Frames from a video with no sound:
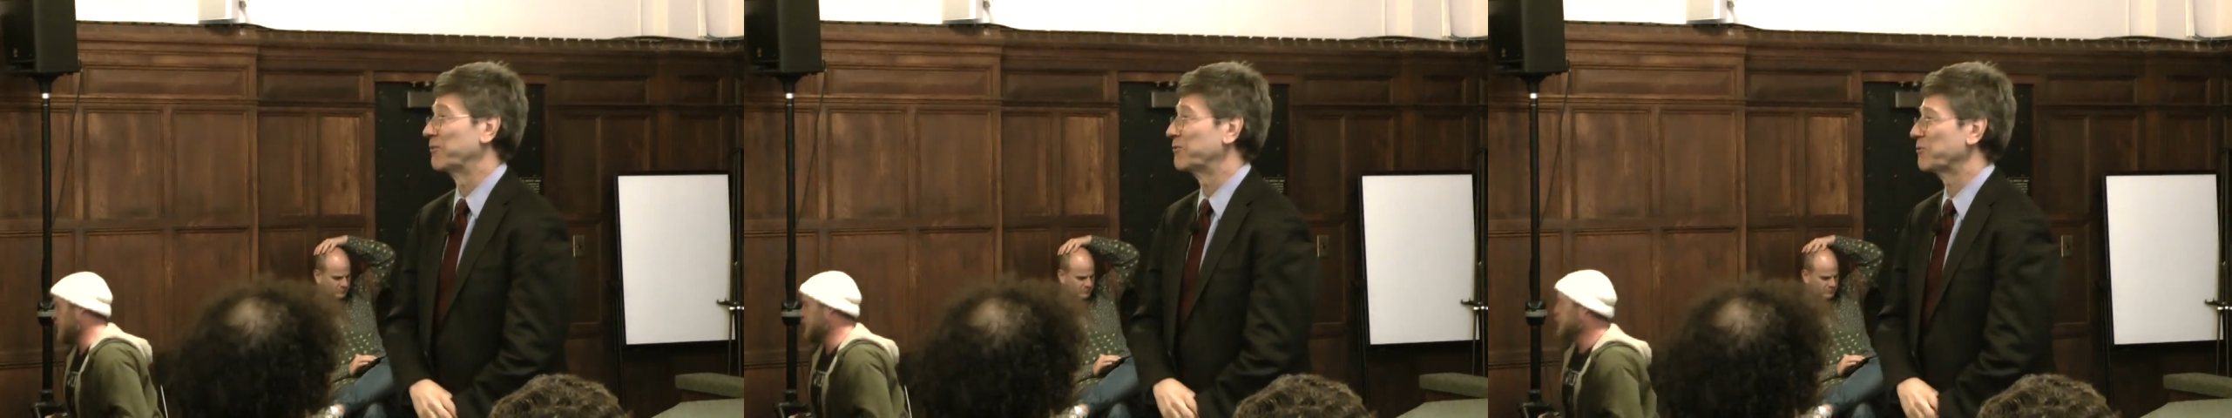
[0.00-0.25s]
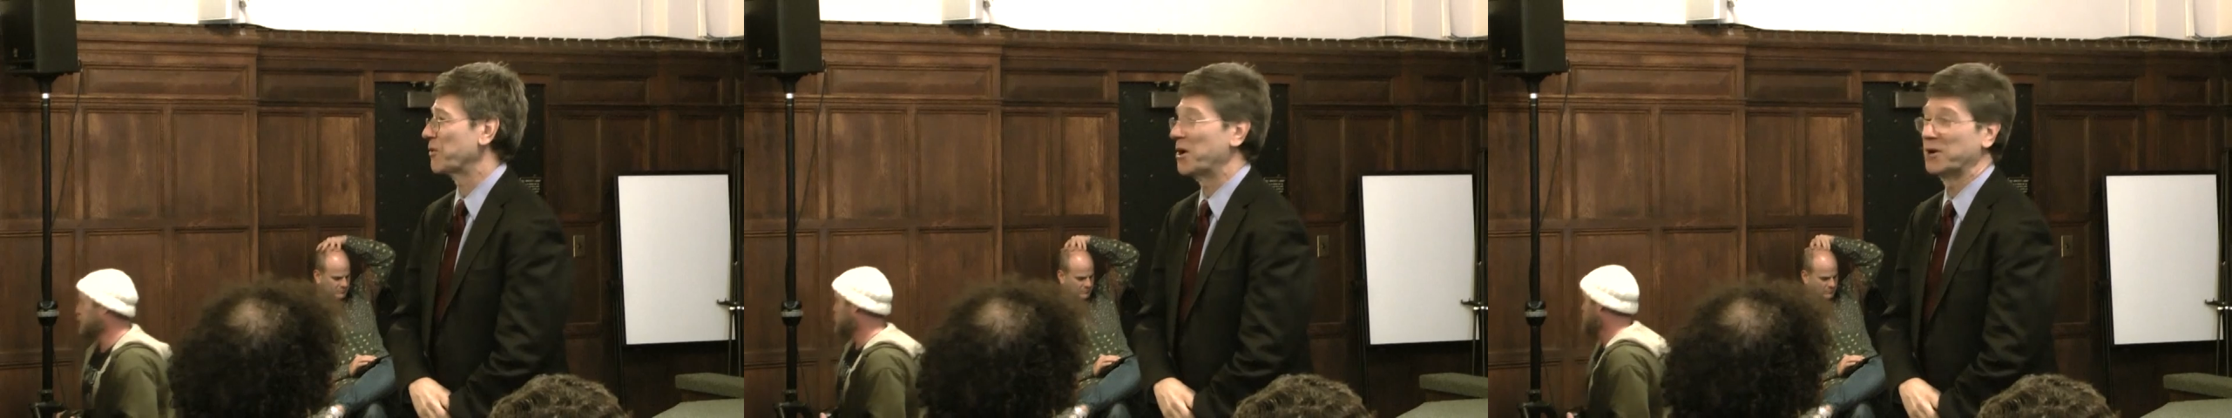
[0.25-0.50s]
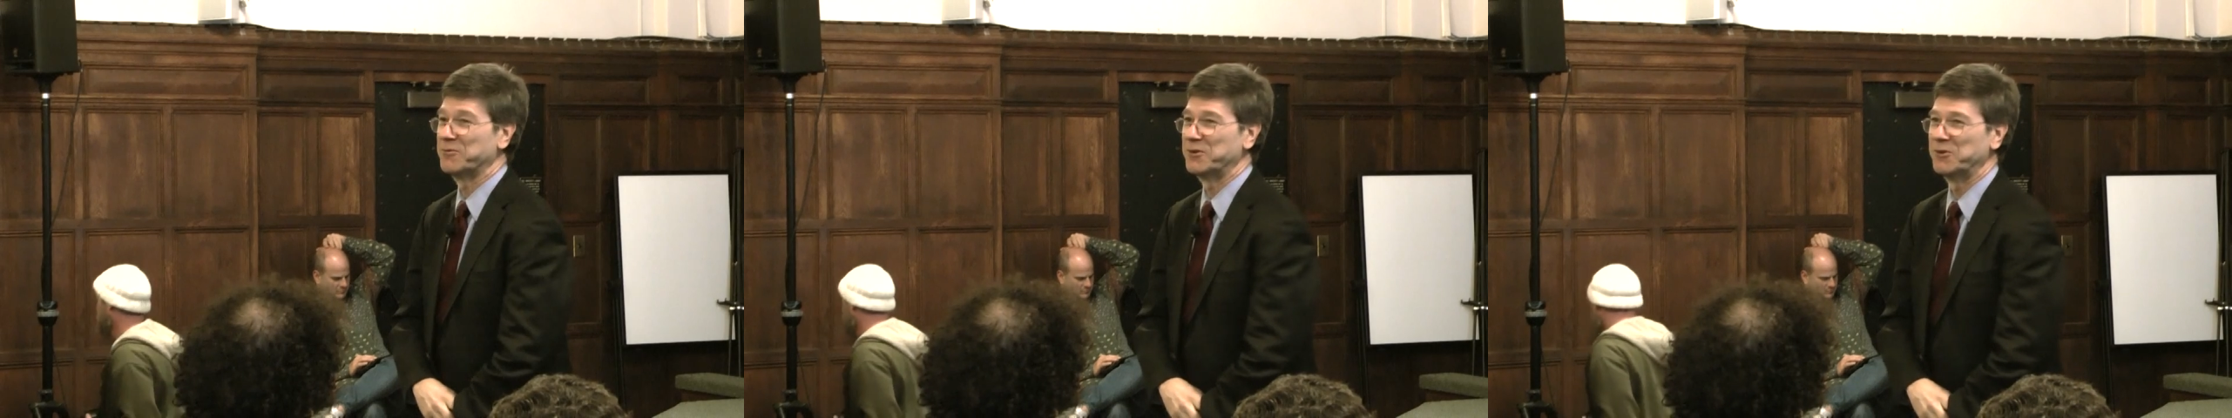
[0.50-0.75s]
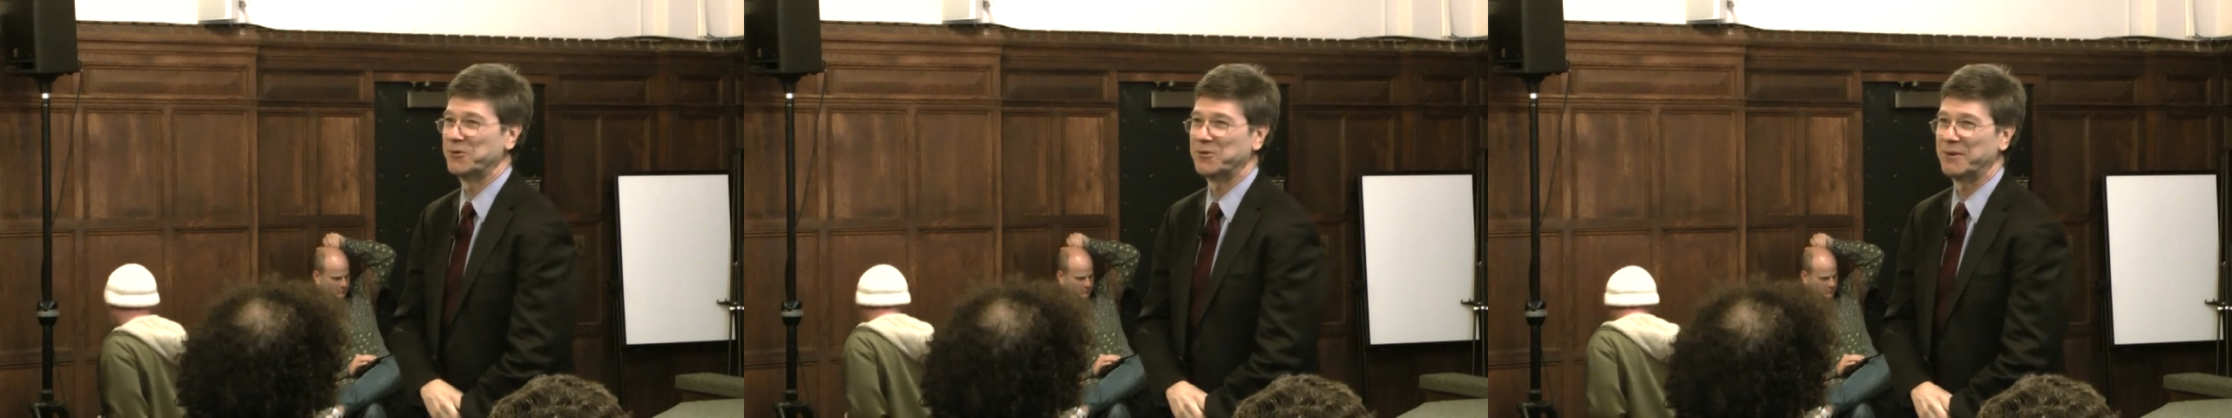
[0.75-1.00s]
strong
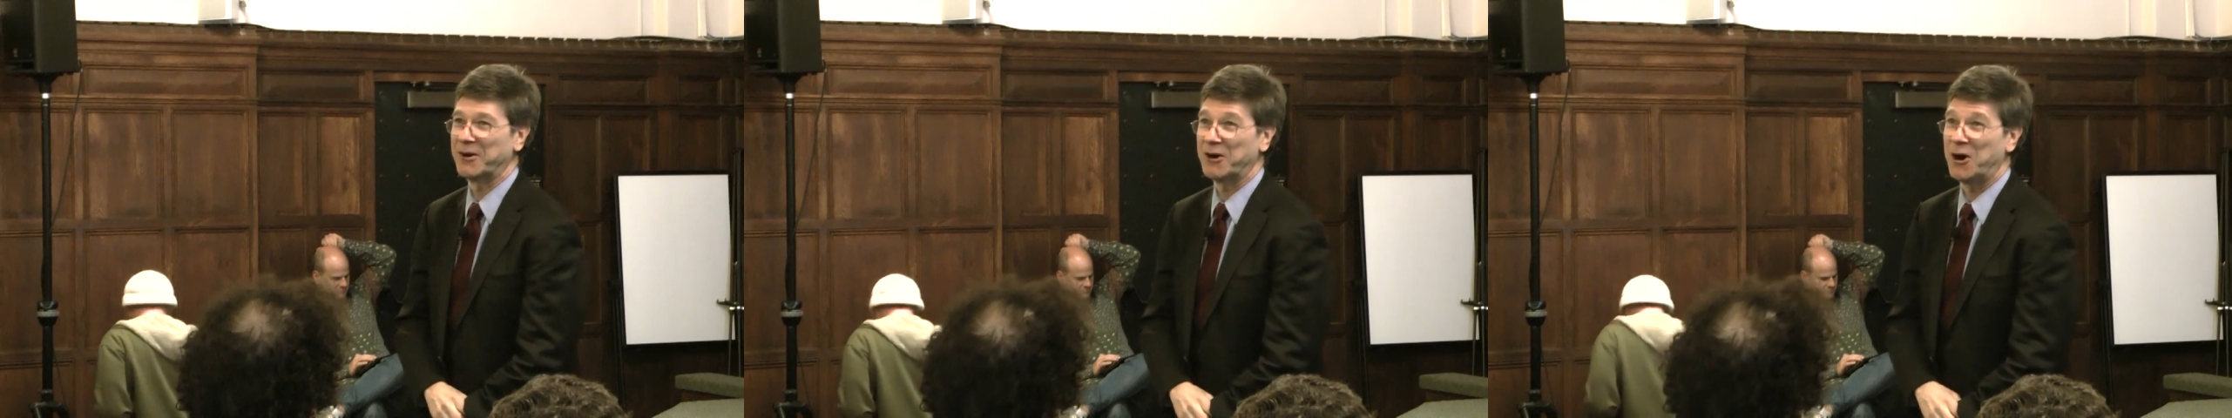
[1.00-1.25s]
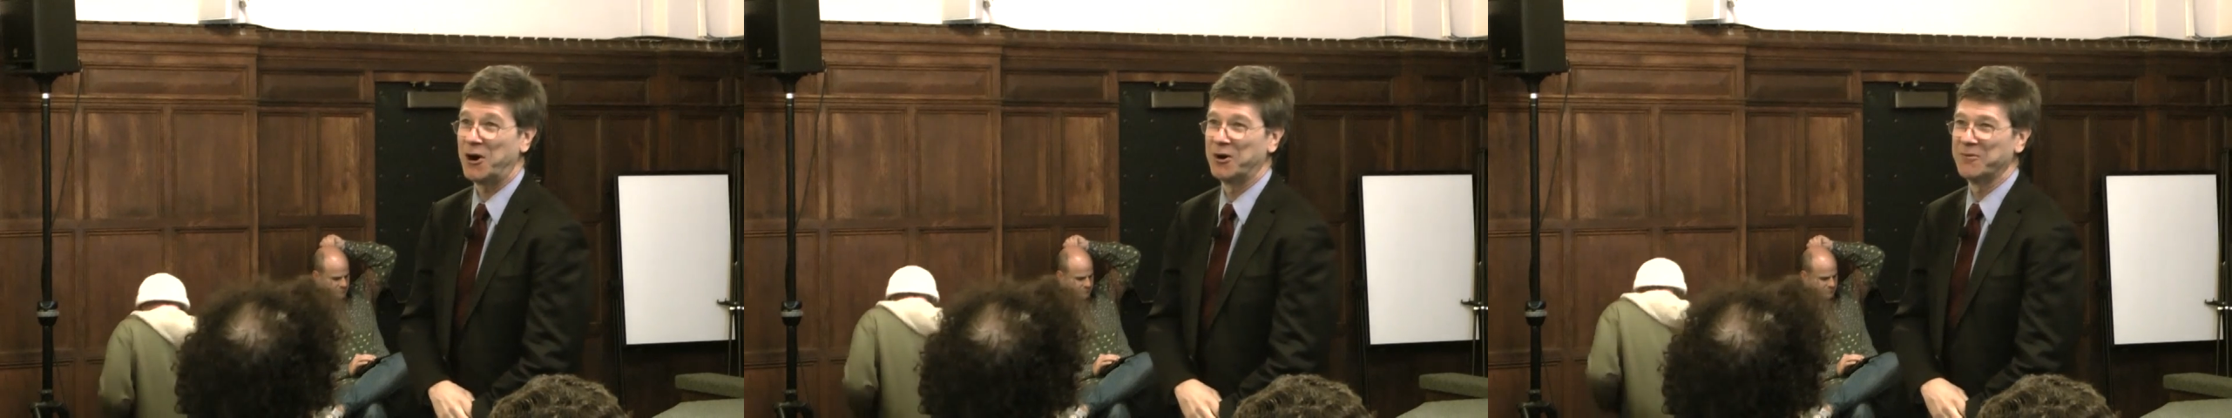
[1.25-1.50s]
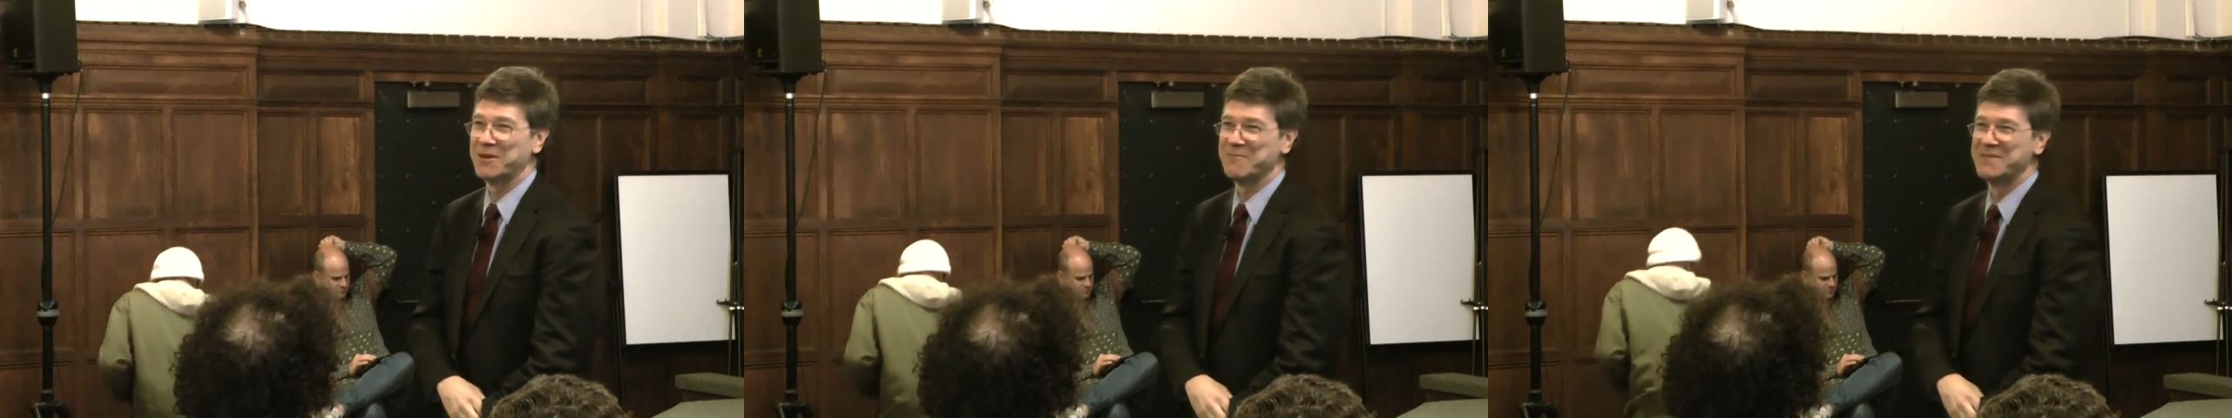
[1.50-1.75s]
views about all of them.